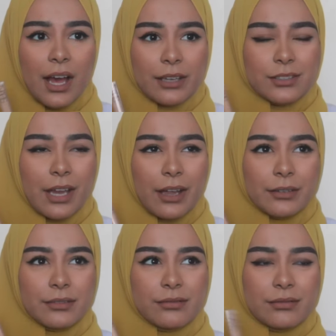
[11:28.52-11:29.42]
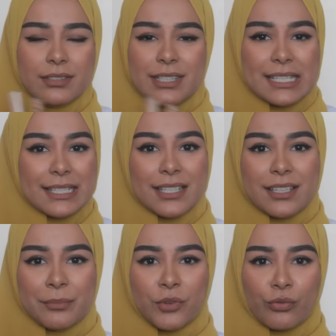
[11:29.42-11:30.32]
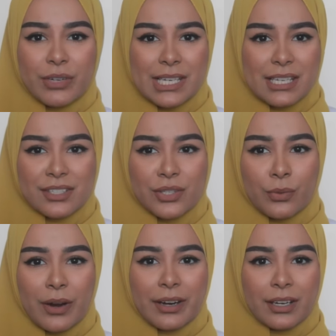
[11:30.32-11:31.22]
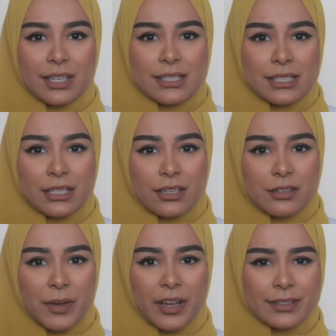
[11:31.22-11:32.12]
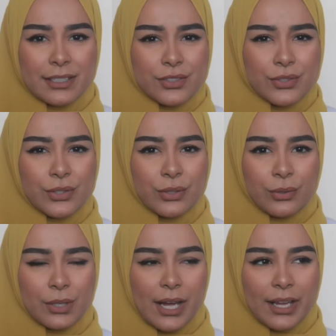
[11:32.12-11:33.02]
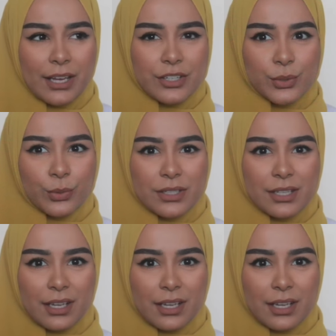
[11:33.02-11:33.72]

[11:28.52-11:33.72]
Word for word: I, I these days I'm not really into wearing concealer under my eyes that's too light I just want